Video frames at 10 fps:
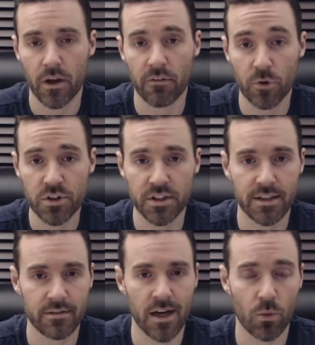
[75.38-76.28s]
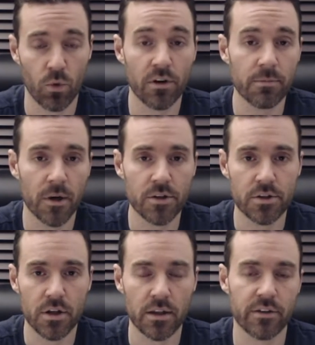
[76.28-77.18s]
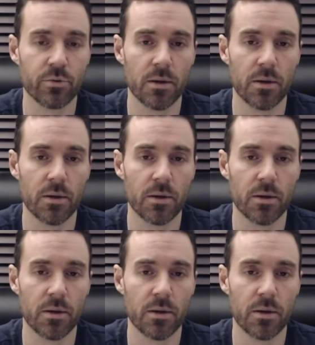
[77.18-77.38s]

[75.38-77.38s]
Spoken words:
Unfortunately, it's not worth much unless we